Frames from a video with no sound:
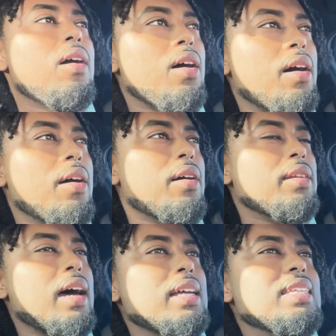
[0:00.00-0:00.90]
uh,
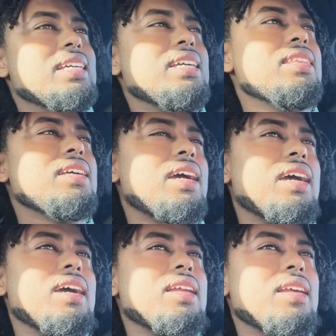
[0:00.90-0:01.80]
19th
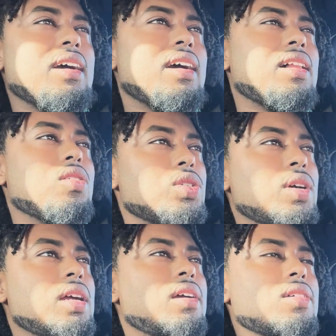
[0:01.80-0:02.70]
and close to
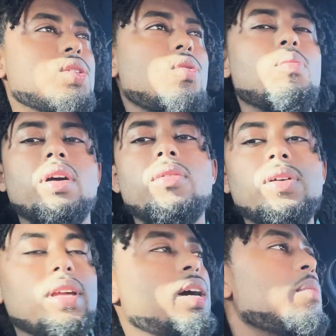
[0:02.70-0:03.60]
Indian school, but if
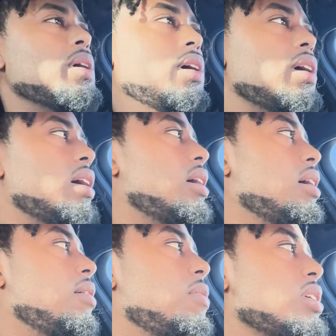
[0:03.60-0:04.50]
you look up at uh,
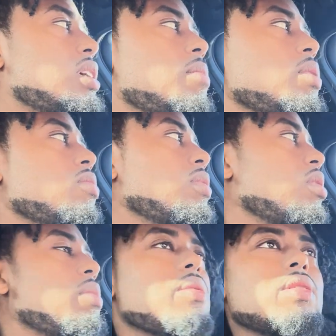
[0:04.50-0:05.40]
uh, First Cup, you'll,
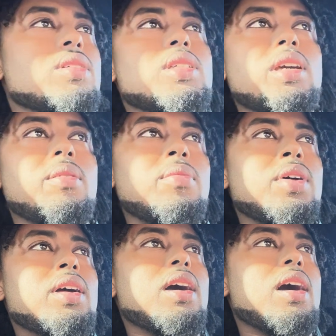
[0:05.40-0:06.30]
you'll, be able to see them.
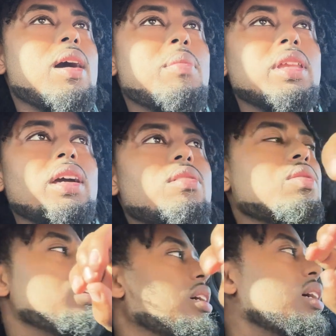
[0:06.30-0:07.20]
Uh, but they're a
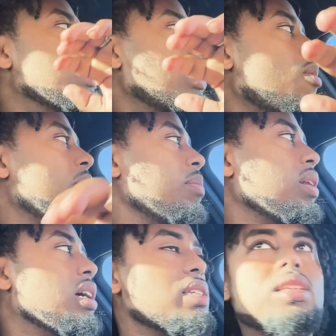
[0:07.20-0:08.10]
really good Ethiopian
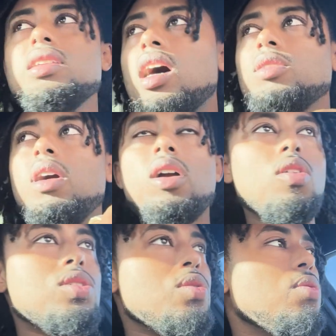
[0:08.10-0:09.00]
place. That's my
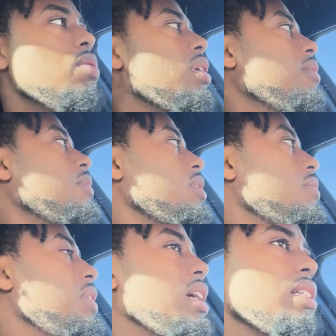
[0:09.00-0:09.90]
go-to if you're in
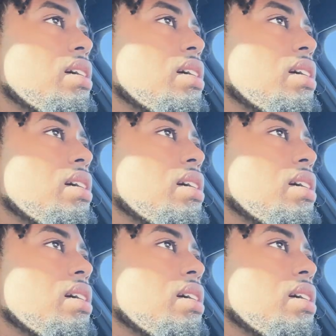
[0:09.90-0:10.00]
Phoenix,